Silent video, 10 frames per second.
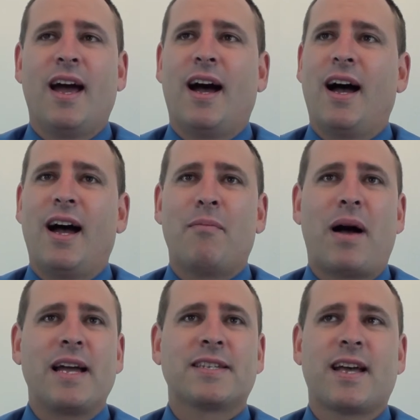
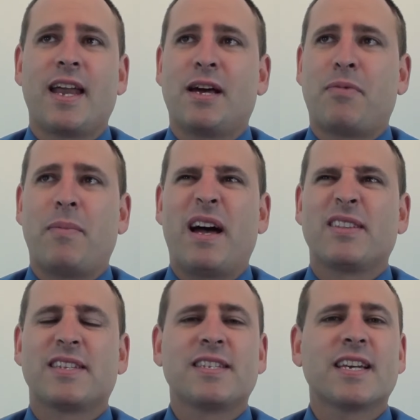I signed up
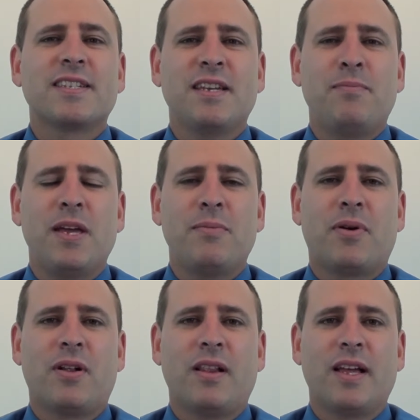about 60
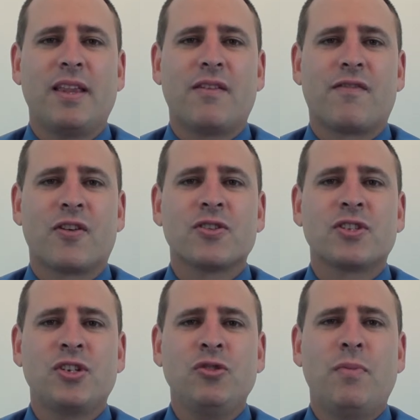people in the first
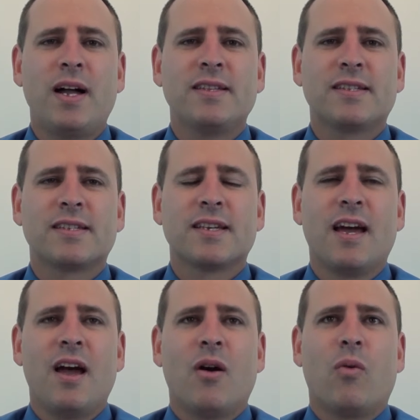2 months.
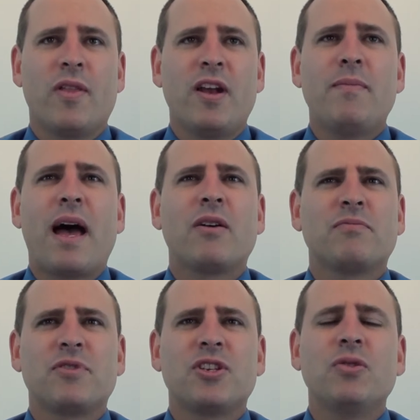Within
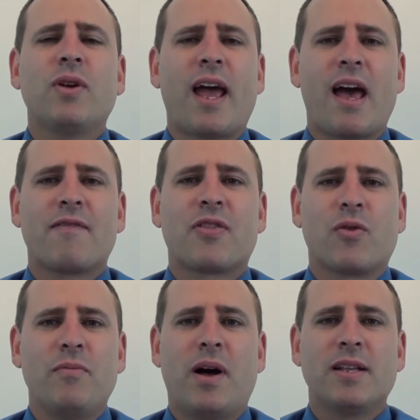about 2.5,
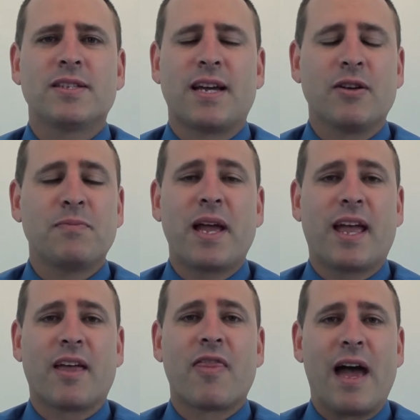3 months, I was making
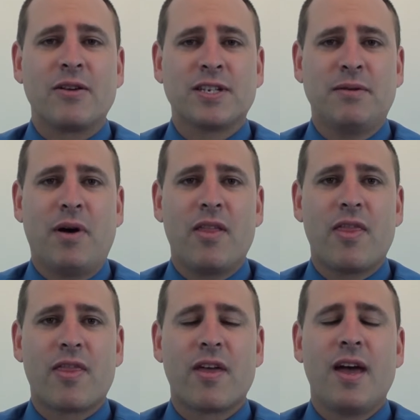$1,000 a
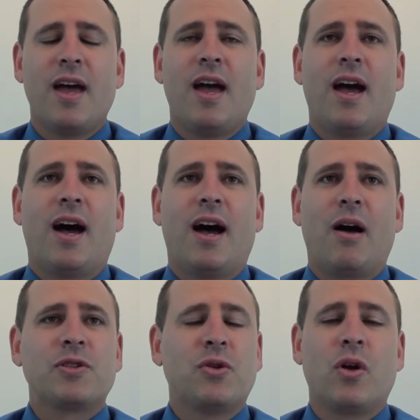month. I
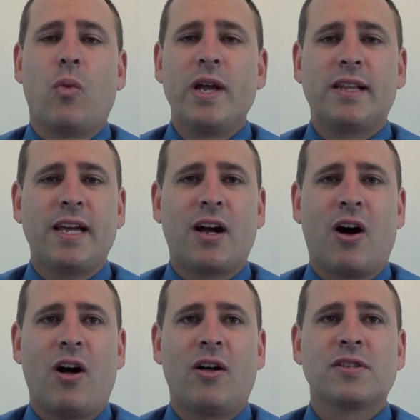was doing weekly
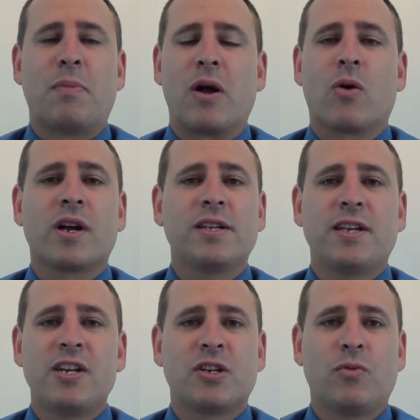calls. My
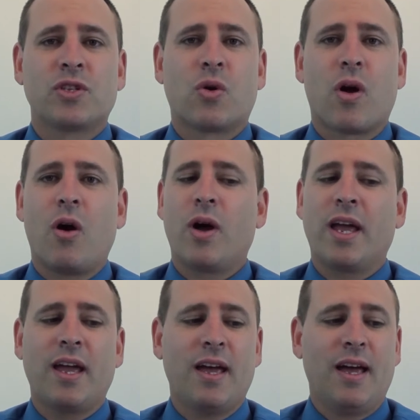organization was
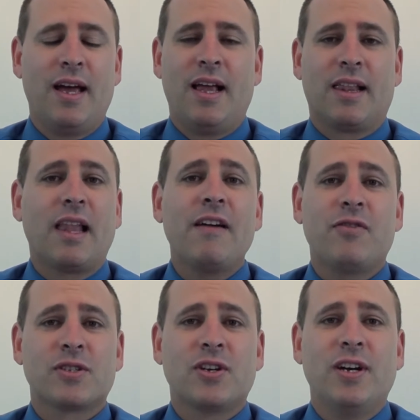growing. Life
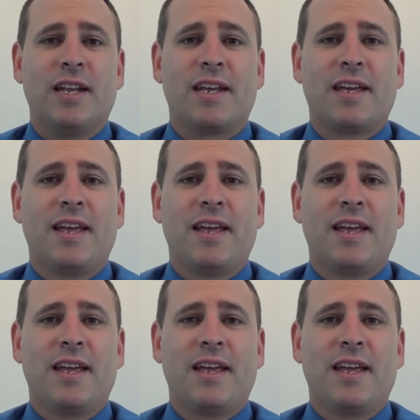was good.